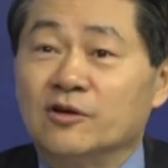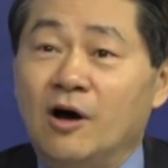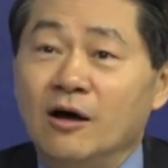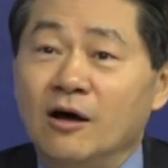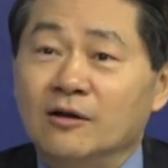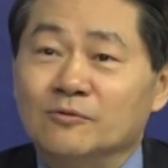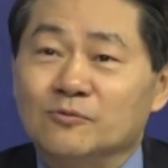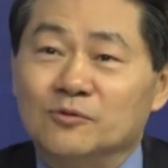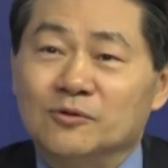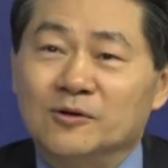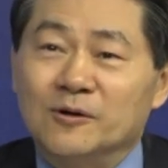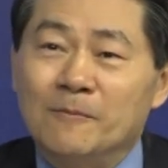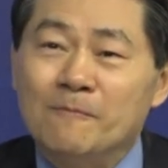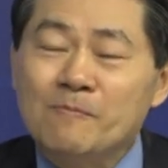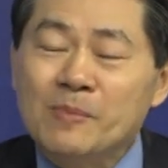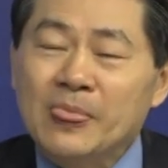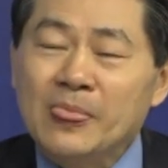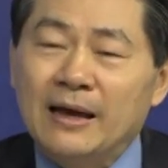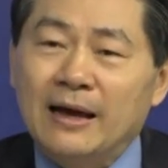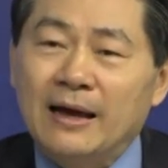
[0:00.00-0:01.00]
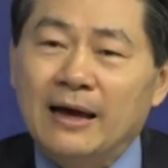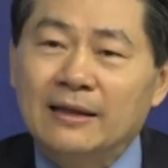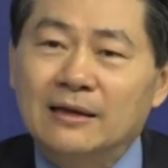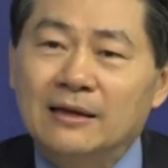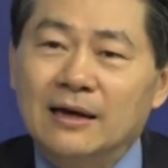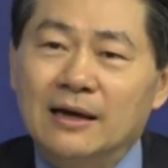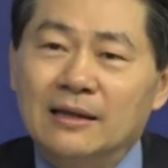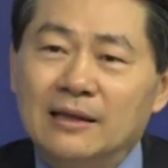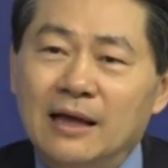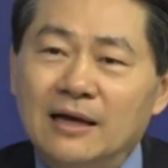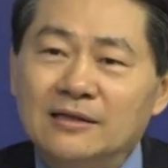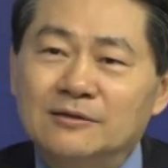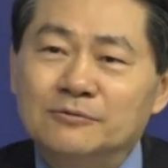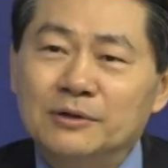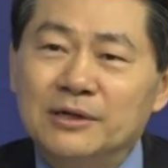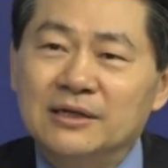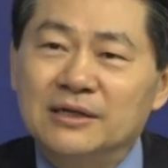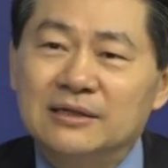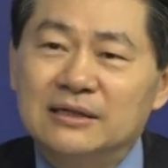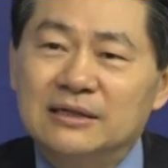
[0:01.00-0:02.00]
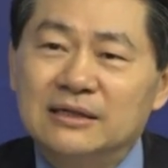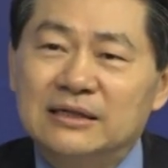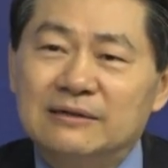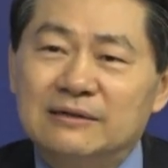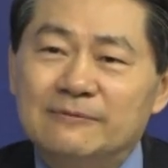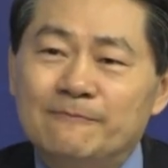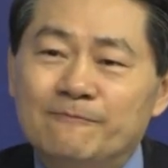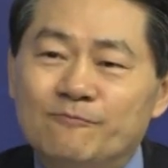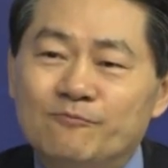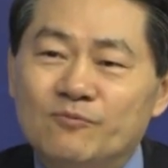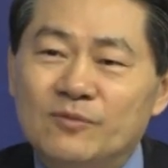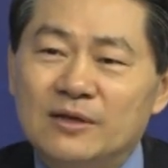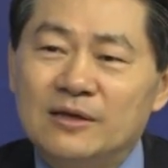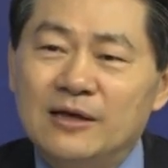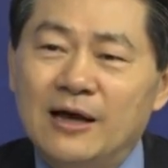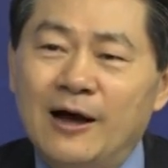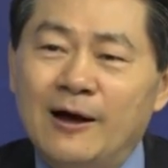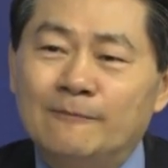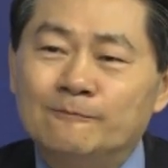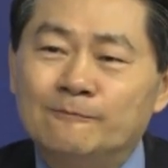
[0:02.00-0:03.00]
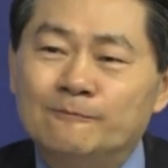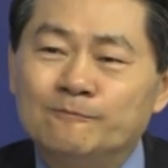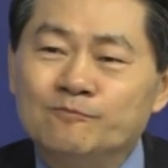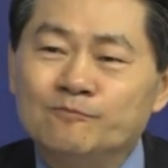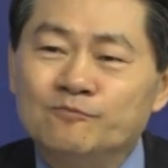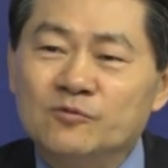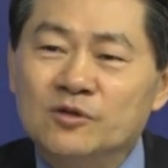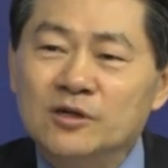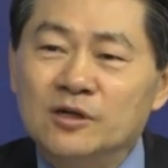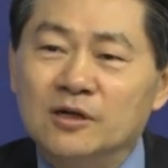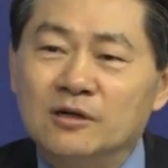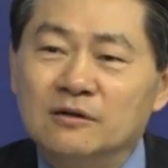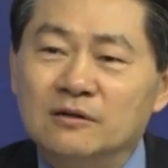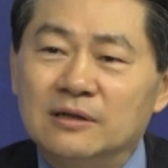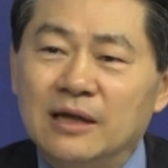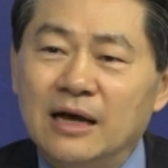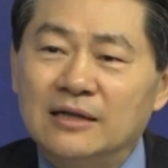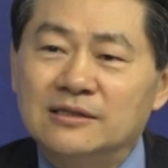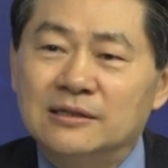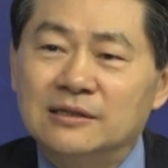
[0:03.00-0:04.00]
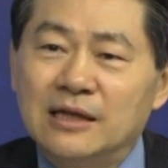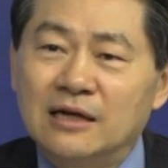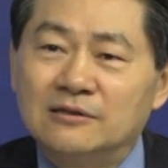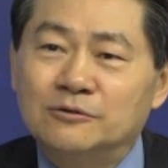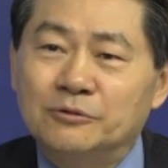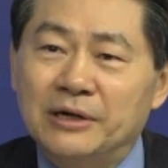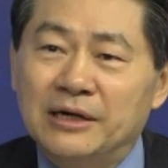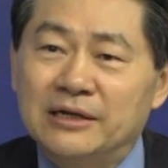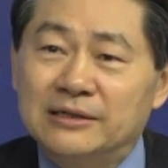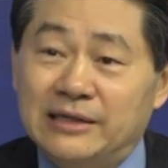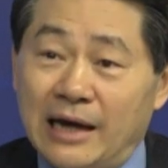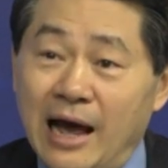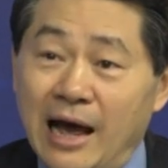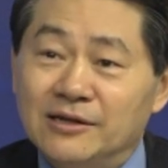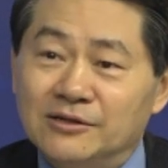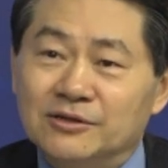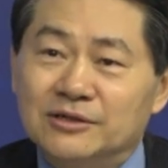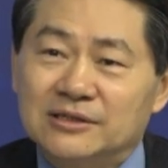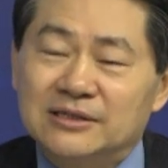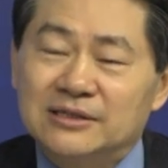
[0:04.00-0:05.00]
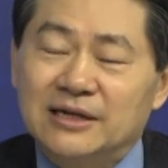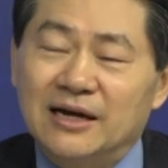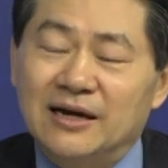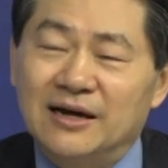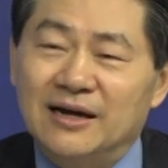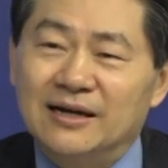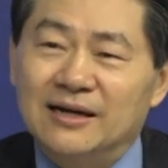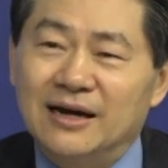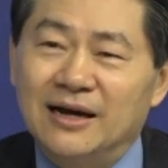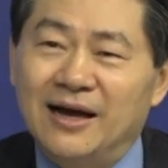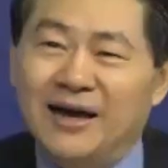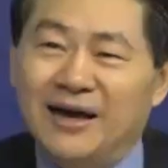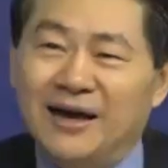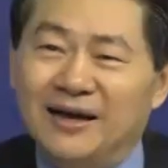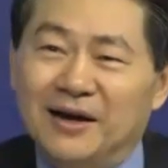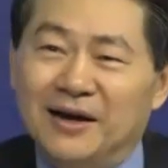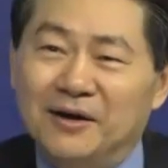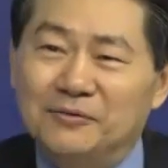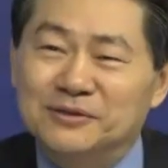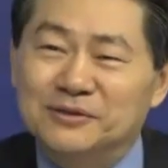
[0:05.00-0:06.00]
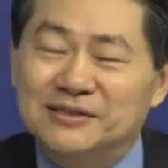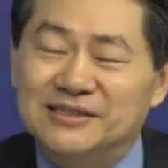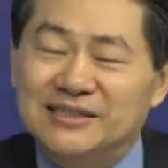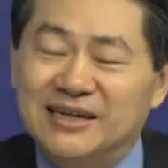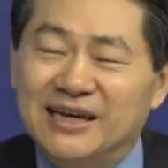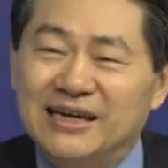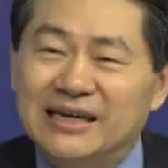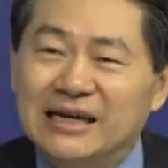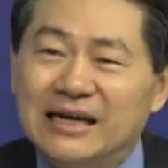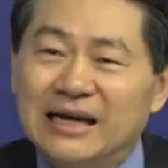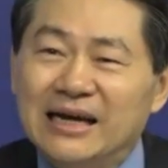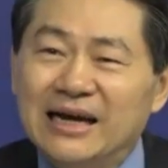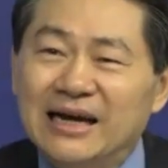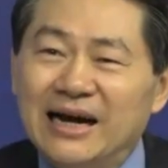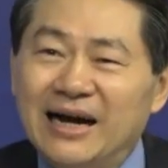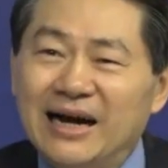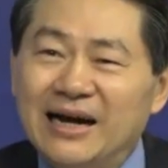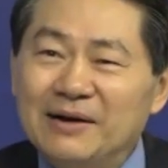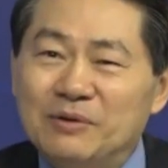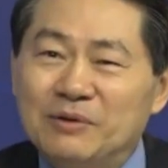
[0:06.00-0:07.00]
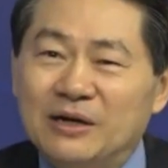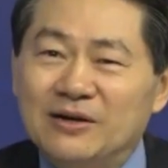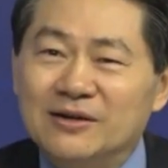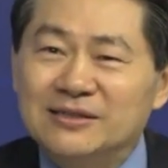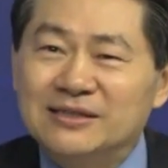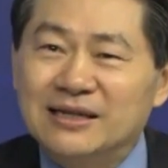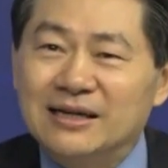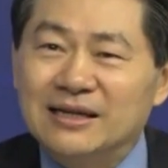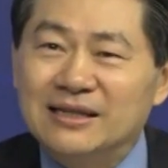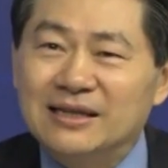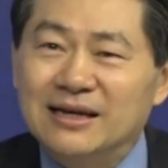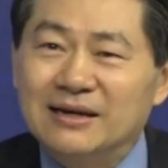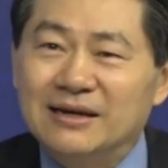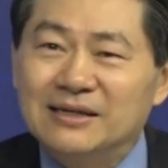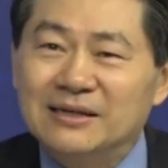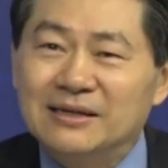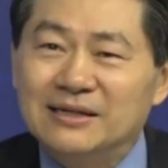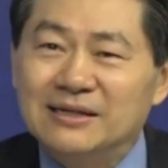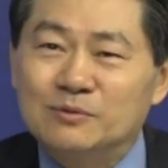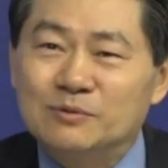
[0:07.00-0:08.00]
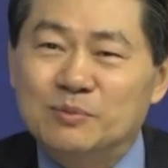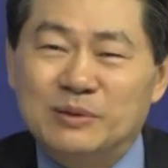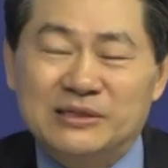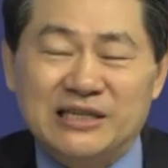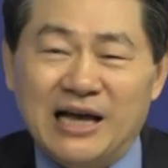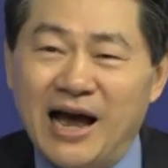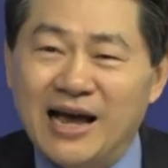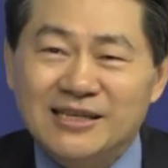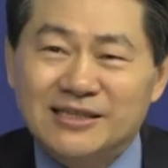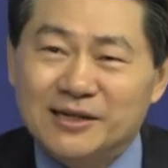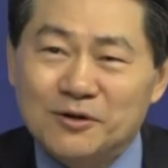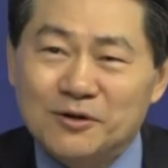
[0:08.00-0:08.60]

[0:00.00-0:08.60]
hard war, and that's really that's really dangerous, I would say, because it's precisely